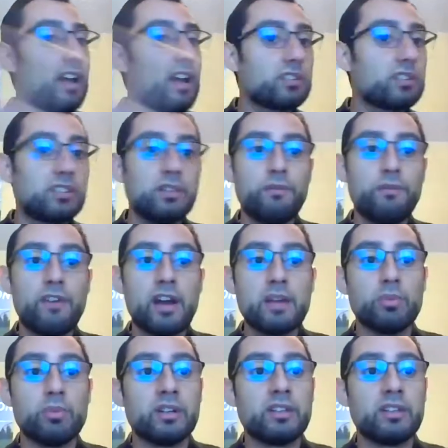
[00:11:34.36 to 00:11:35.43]
out the
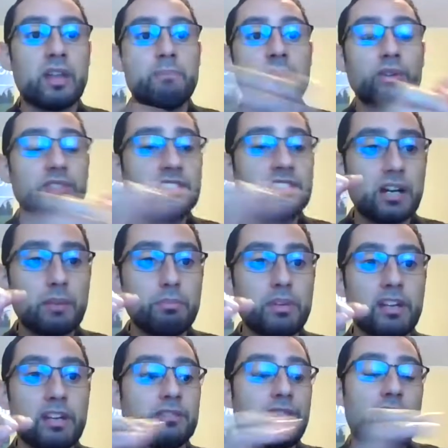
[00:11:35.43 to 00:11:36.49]
fibrin that builds up,
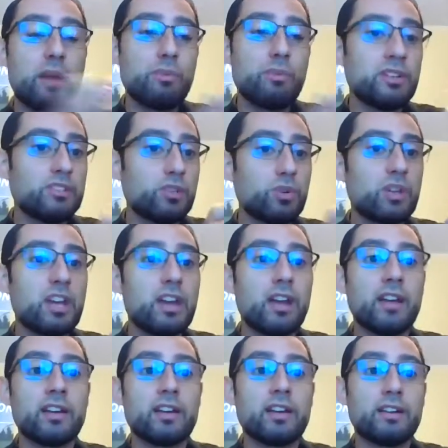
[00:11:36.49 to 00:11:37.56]
because fibrin is
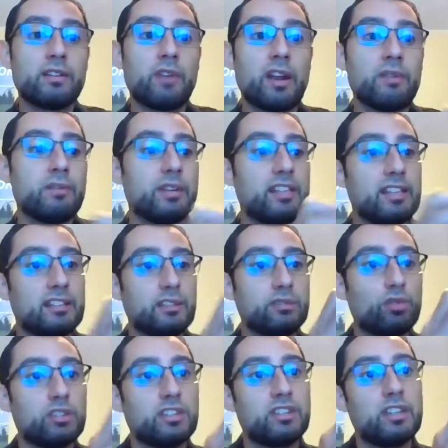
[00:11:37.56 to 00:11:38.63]
okay, right? It's
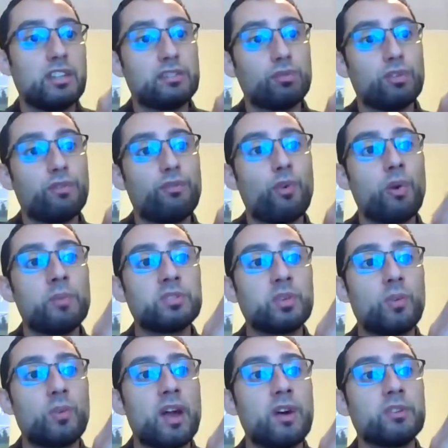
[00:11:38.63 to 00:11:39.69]
what forms
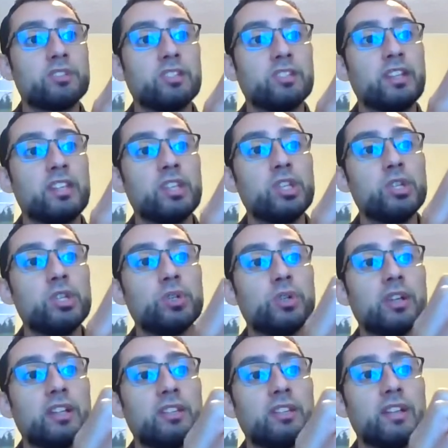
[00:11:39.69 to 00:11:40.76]
around to heal
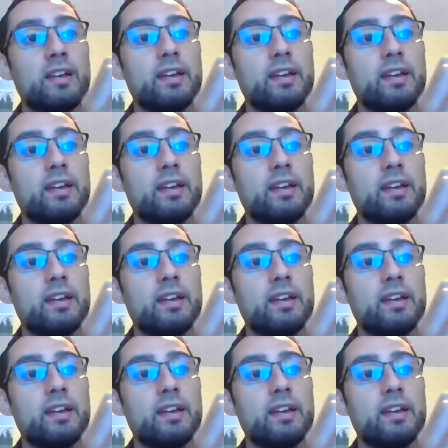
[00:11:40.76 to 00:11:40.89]
and